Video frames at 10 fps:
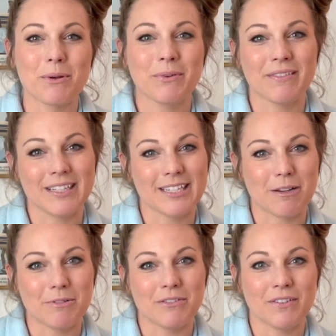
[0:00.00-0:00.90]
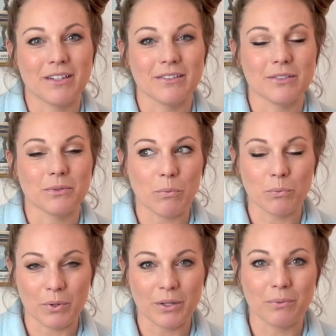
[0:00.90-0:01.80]
when these types of videos were
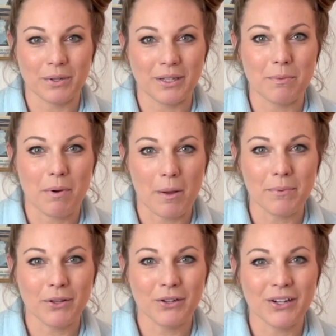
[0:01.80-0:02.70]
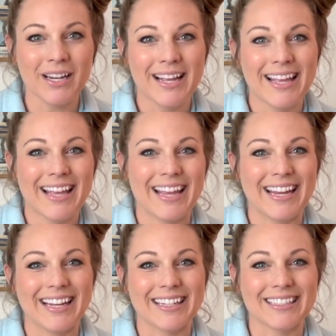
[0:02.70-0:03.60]
really, really popular.
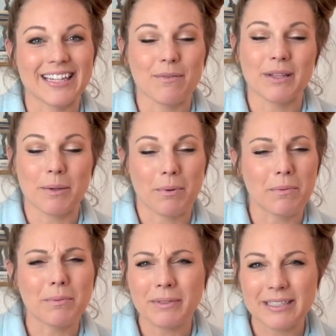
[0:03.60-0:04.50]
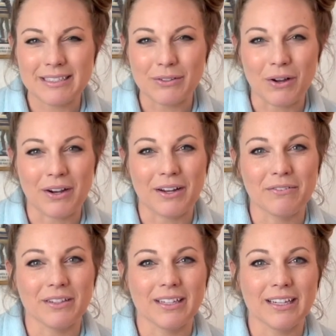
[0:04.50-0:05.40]
And I mean, they probably still are. I
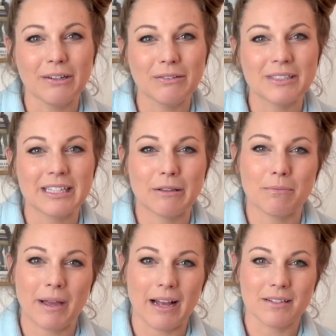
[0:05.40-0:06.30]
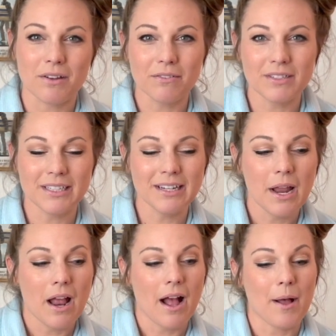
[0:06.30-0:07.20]
feel like I don't see them as often,
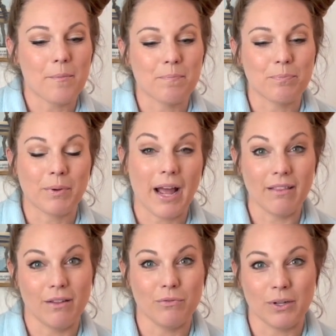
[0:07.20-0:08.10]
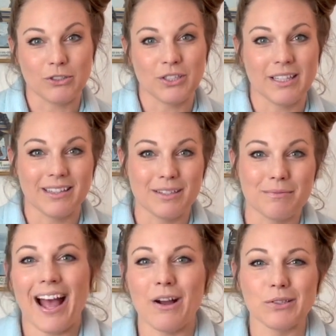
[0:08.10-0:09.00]
but I love watching
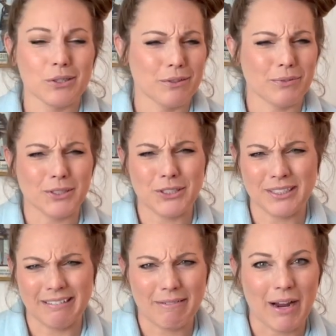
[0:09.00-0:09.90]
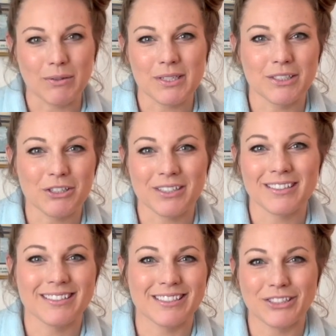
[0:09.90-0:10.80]
them. I also love watching like House
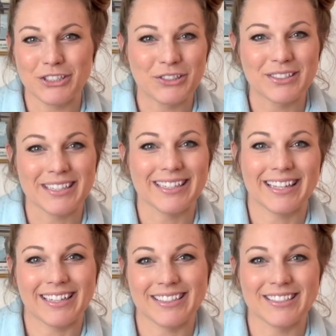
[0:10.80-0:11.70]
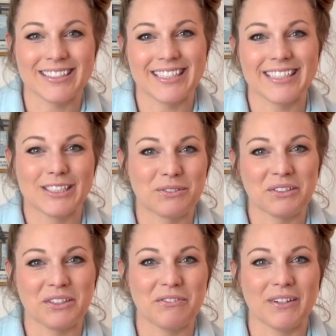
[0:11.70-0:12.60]
Hunters and shows like that. I just think it's
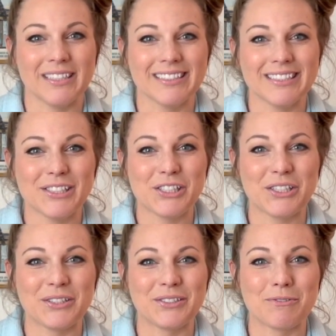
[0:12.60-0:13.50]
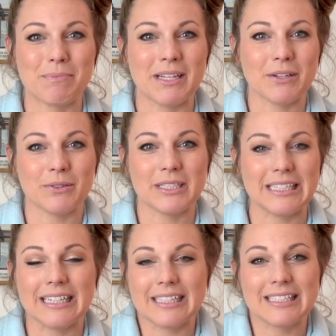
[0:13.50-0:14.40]
really fun to be
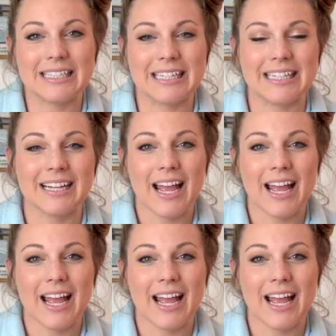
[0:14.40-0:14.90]
nosy and see